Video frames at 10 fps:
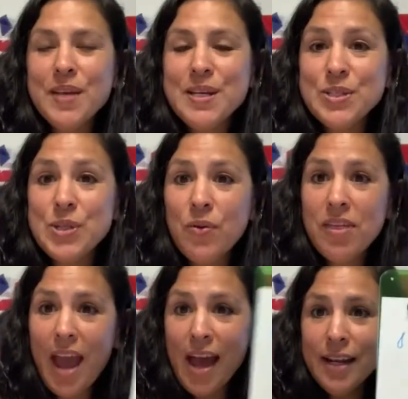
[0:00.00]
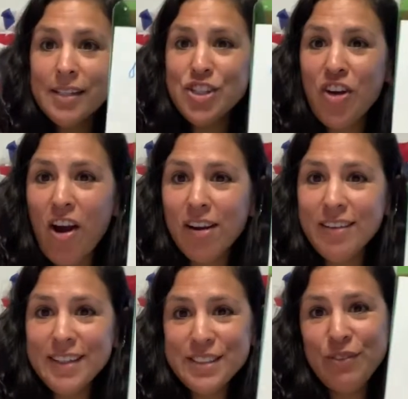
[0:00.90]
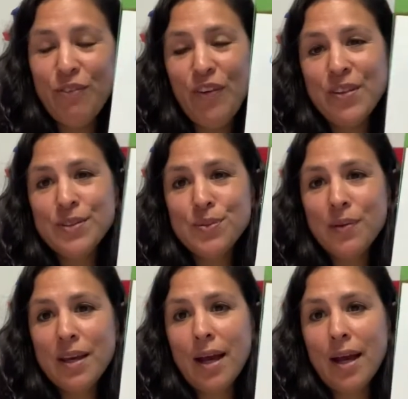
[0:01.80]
So that is your art lesson for this week.